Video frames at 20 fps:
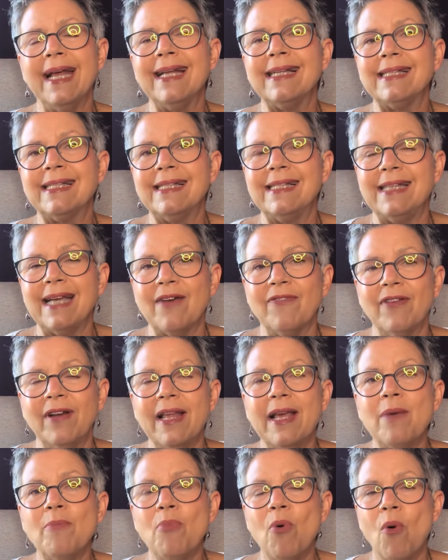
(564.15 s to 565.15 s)
it's
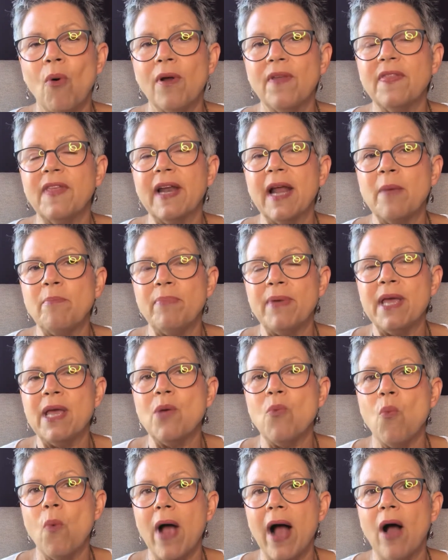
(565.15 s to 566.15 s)
definitely important that I be
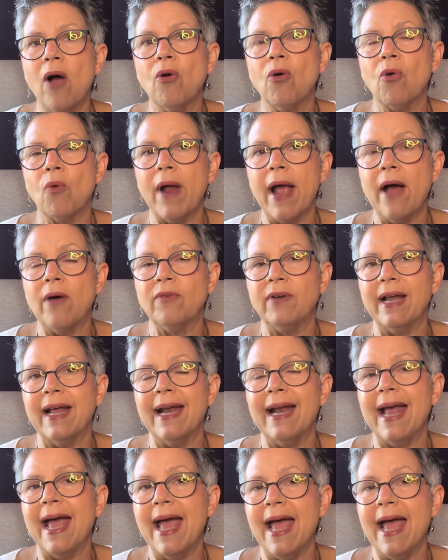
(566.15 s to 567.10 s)
well grounded.